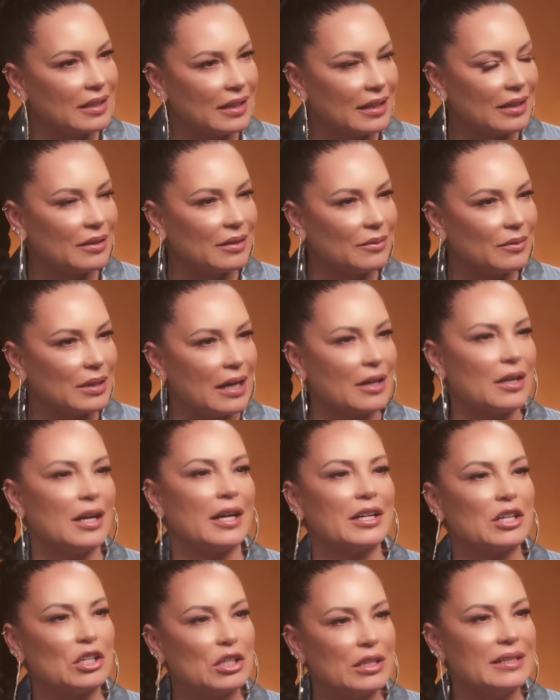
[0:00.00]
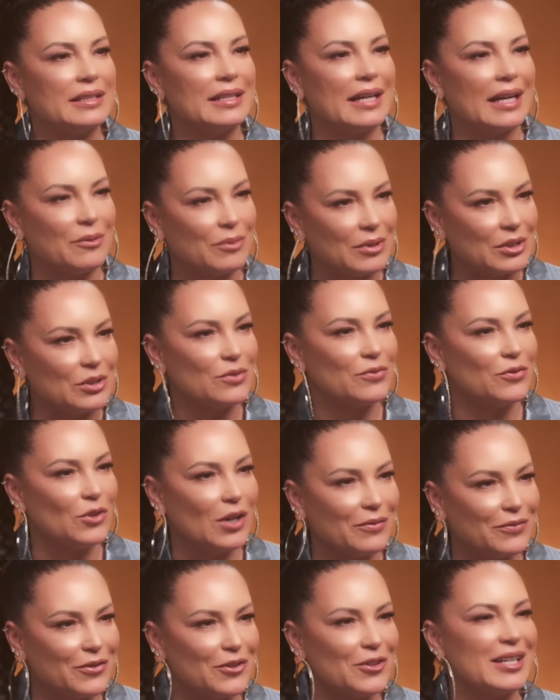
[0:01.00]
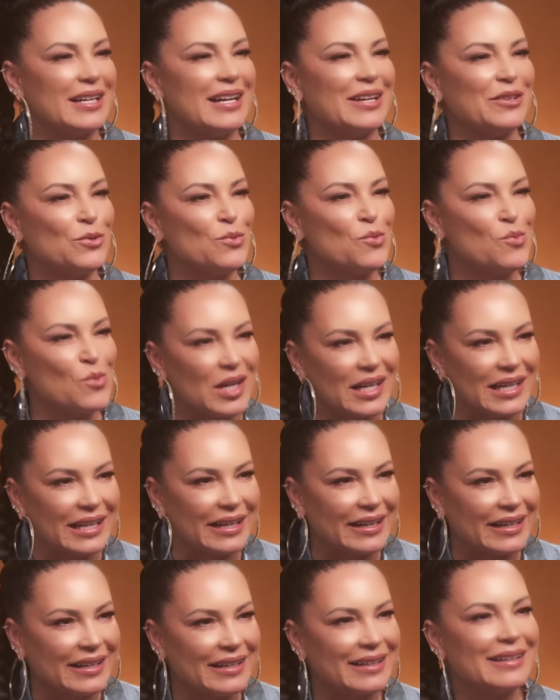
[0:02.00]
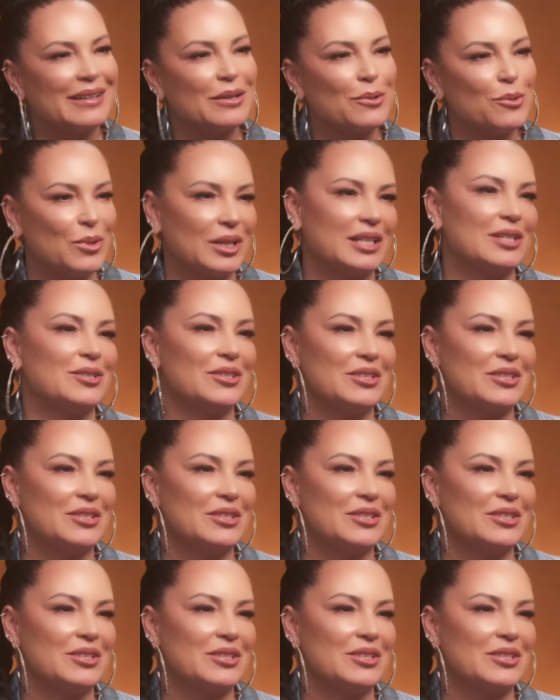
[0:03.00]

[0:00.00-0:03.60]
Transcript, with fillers: like on a good day when you fought for it and you won what did